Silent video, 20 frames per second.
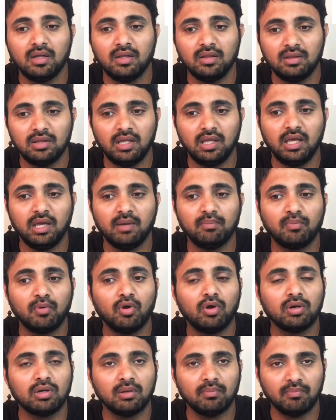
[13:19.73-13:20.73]
the
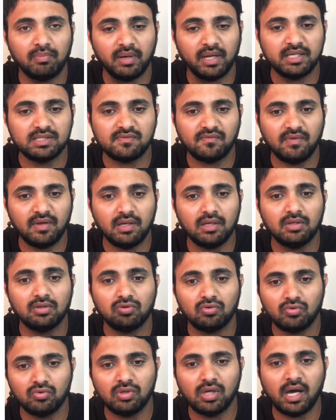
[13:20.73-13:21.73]
employer compliance fee
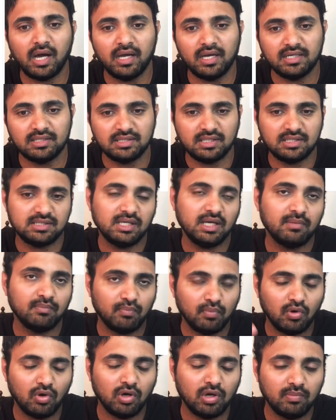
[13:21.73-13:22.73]
through the IRCC
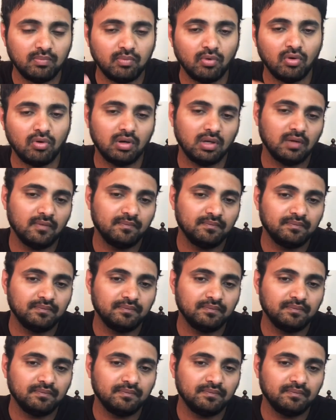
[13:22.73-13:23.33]
employer portal.